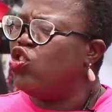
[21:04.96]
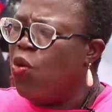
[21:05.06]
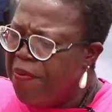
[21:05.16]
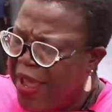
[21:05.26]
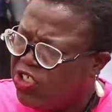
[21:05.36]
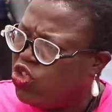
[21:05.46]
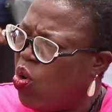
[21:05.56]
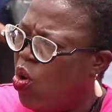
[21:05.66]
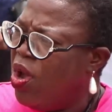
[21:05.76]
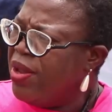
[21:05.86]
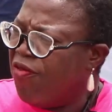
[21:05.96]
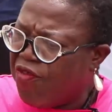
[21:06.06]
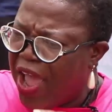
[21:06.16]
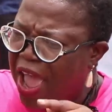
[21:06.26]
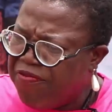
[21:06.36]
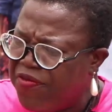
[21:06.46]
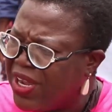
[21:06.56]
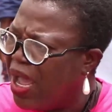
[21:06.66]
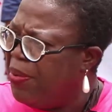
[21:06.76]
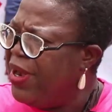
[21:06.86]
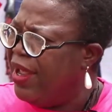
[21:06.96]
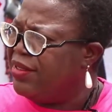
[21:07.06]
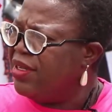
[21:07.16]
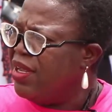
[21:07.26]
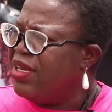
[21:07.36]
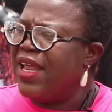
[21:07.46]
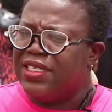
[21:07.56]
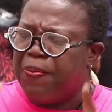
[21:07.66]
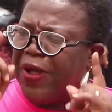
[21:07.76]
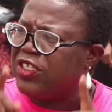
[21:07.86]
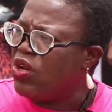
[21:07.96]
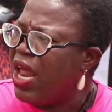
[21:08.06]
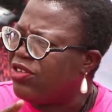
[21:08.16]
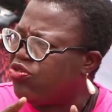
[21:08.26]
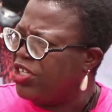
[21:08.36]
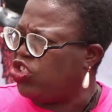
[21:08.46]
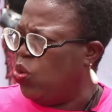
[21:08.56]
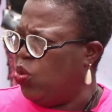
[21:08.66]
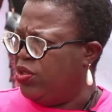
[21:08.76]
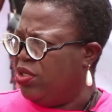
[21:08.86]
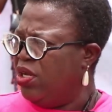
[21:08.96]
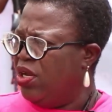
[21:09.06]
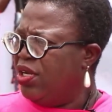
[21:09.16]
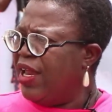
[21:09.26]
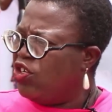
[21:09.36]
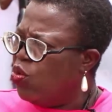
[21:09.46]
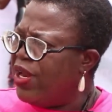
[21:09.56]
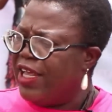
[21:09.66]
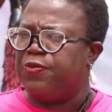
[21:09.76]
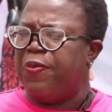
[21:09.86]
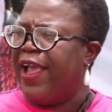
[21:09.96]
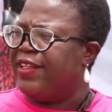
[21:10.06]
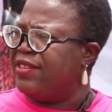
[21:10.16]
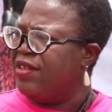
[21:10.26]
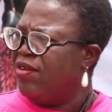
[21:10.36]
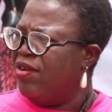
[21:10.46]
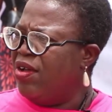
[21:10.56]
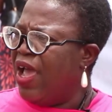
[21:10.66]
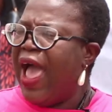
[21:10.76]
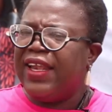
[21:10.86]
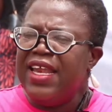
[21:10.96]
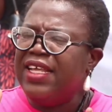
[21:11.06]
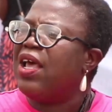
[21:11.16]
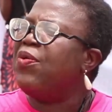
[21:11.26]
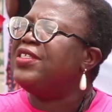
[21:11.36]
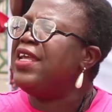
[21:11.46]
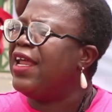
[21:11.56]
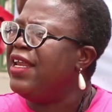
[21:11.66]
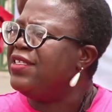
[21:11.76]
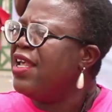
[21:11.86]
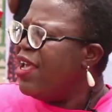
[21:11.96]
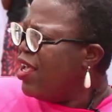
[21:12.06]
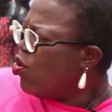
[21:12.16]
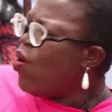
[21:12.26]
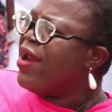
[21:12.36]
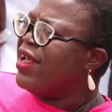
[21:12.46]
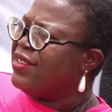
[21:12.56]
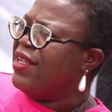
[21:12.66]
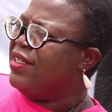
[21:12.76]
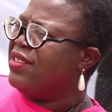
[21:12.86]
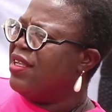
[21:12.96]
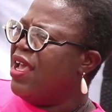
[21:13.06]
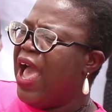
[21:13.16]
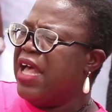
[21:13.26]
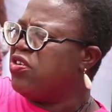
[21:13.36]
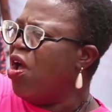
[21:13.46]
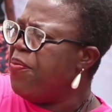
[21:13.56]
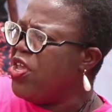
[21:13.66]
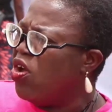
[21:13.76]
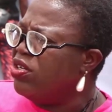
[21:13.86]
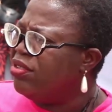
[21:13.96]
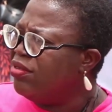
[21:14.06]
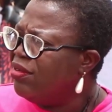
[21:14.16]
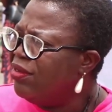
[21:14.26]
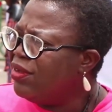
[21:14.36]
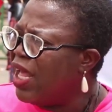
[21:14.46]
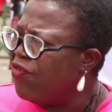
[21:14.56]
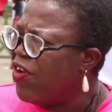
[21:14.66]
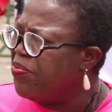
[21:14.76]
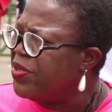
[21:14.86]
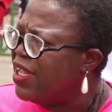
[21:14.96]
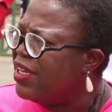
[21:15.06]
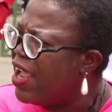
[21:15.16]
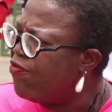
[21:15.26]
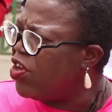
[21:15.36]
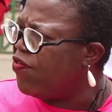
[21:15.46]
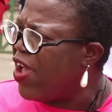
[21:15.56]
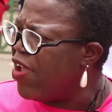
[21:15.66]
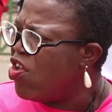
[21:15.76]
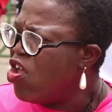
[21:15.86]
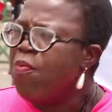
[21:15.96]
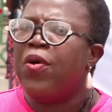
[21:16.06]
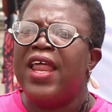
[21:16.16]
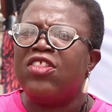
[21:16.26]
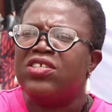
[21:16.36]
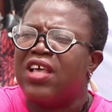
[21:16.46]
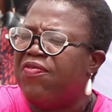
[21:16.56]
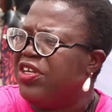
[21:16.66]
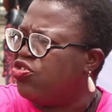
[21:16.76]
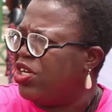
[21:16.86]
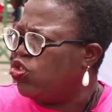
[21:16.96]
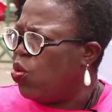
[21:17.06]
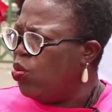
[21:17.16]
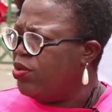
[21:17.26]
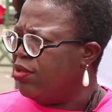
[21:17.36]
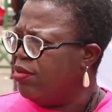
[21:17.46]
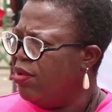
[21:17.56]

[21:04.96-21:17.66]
to make sure that for every cabinet there's a particular threshold that you would expect. At least, and we're saying at least, Kwara State has gone beyond 35%. They are in 45%. But let us have a threshold